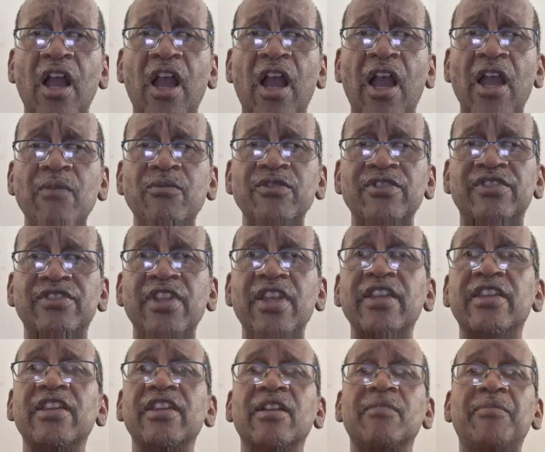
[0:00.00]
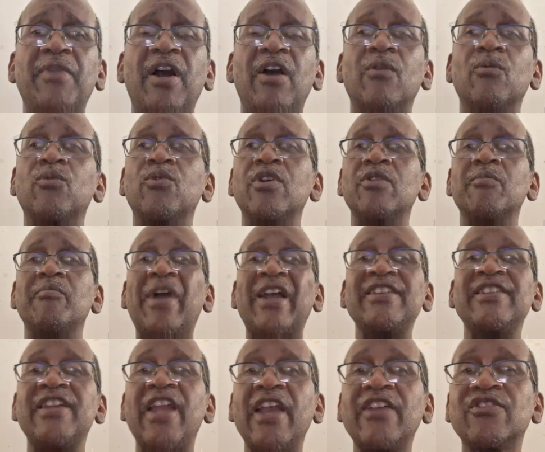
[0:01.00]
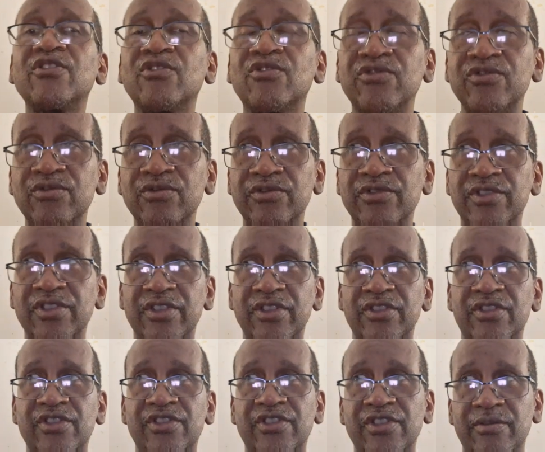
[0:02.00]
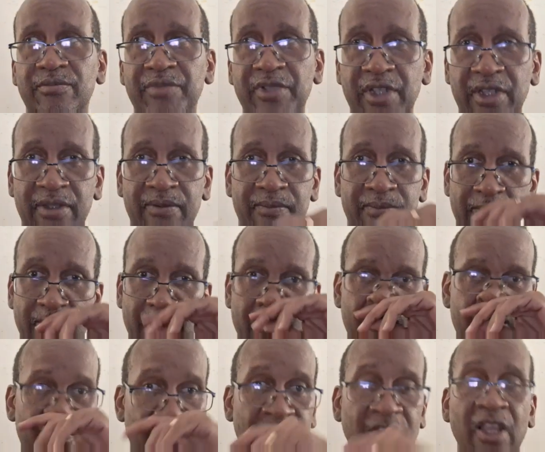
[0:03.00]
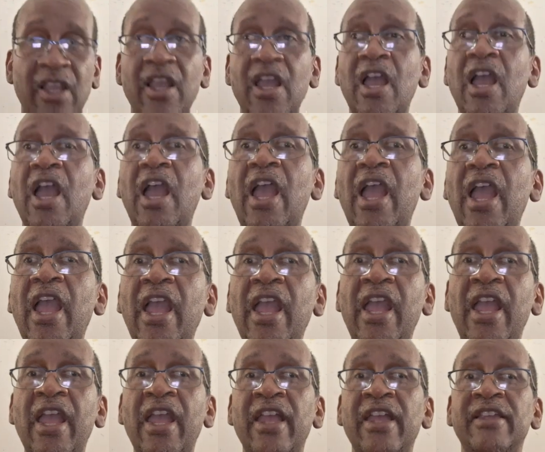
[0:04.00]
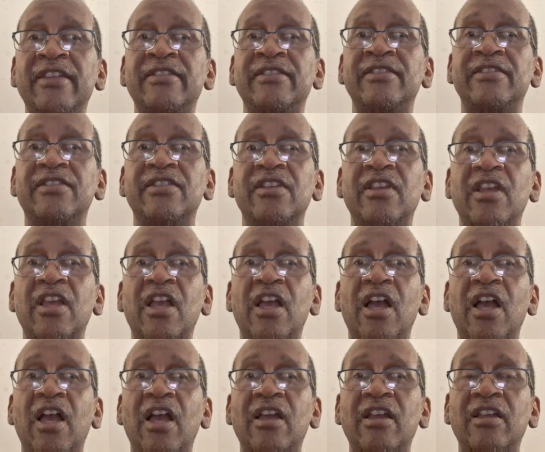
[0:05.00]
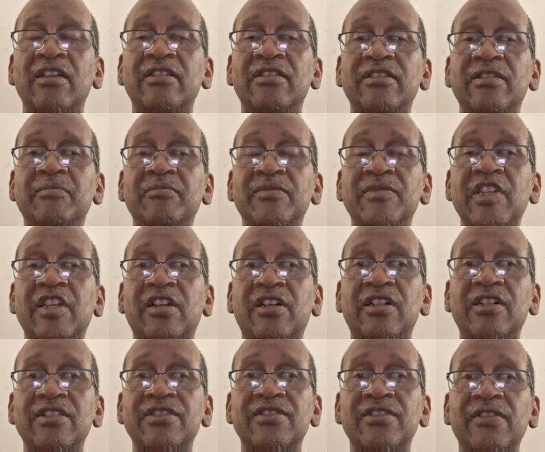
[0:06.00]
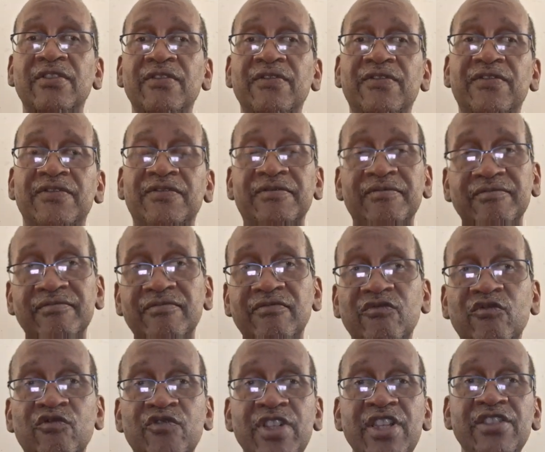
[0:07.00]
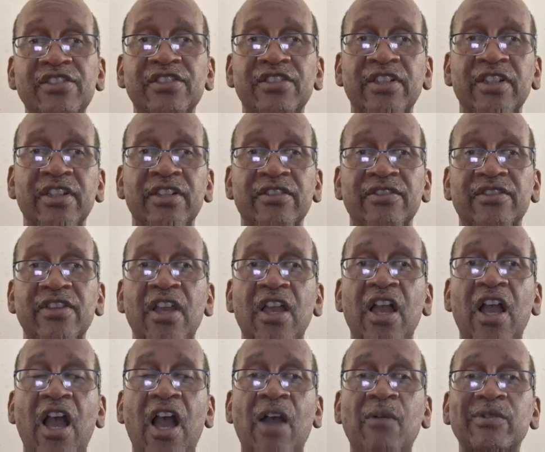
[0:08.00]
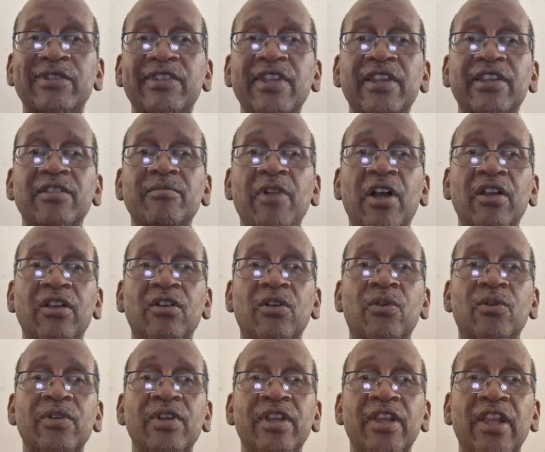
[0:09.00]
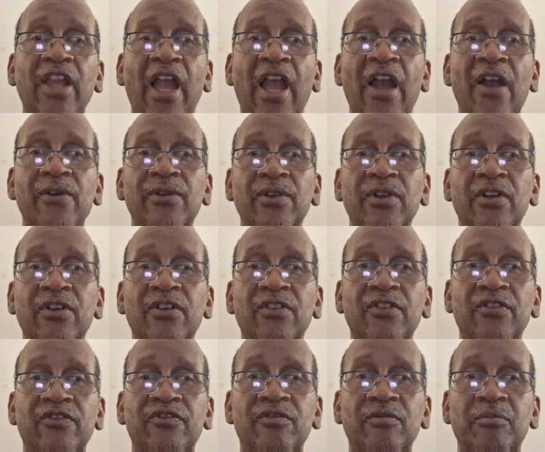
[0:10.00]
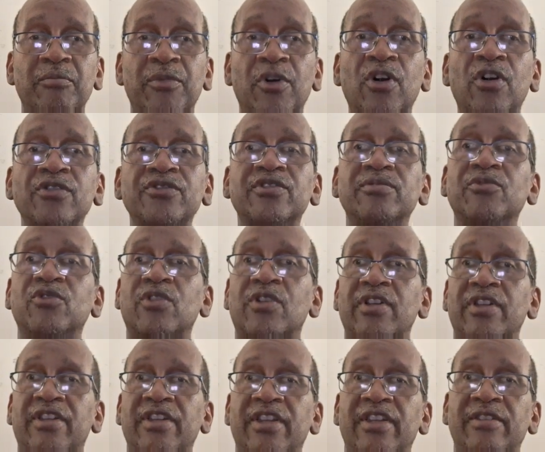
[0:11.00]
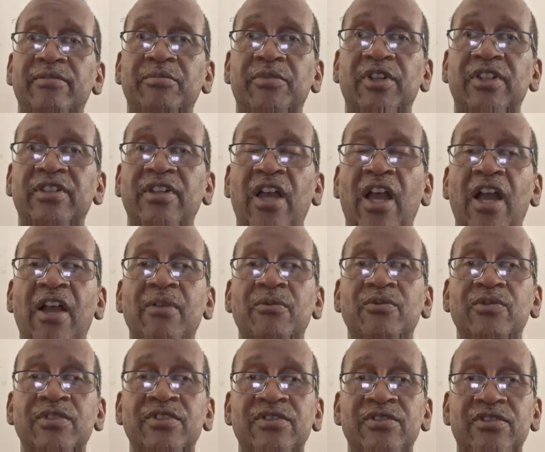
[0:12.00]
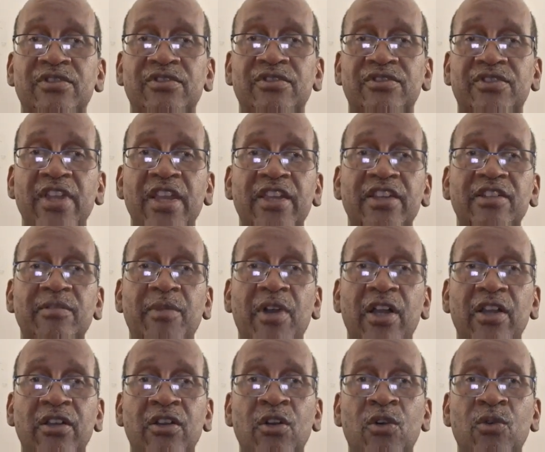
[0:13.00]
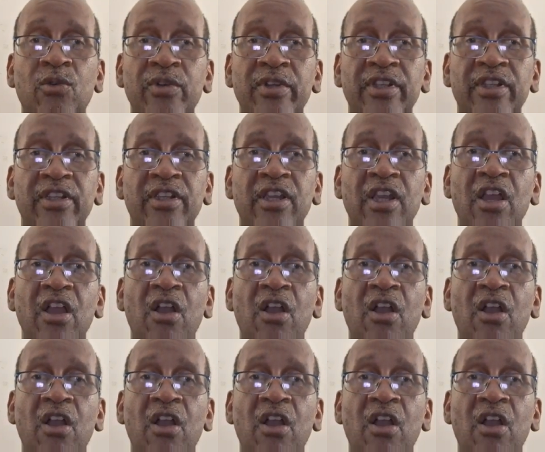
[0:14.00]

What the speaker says: I was thinking about what my next cruises should be, and because of reasonings, I was thinking about going out of Baltimore again, but I was thinking about going